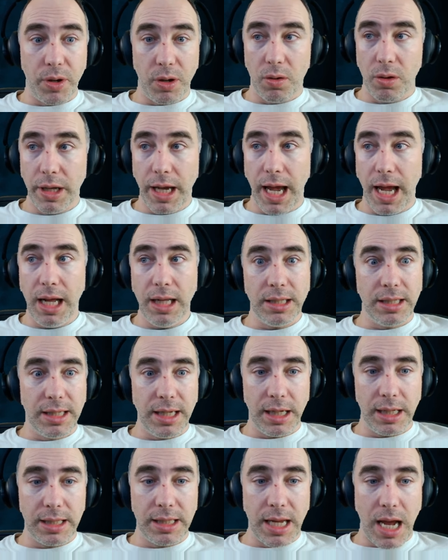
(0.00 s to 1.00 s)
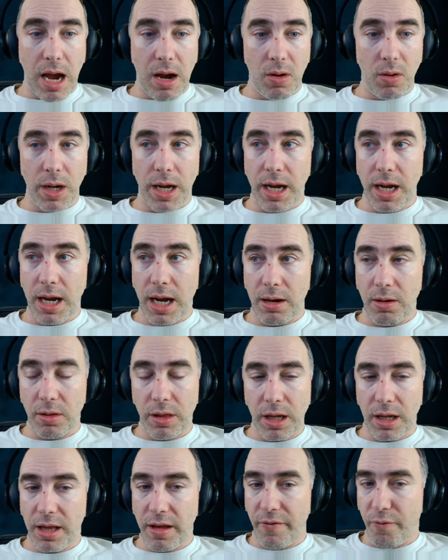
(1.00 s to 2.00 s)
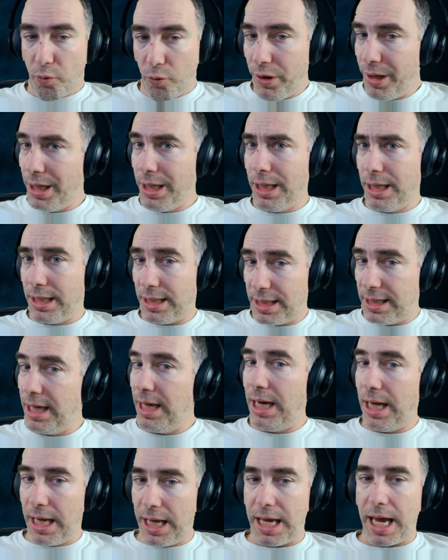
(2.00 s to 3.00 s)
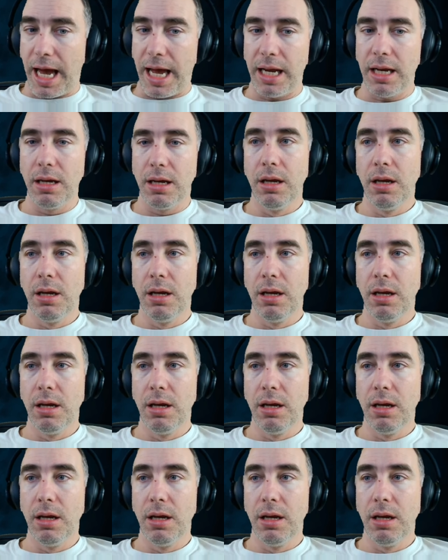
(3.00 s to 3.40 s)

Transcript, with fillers: They're only eight and six now, and I don't think they've really seen it yet.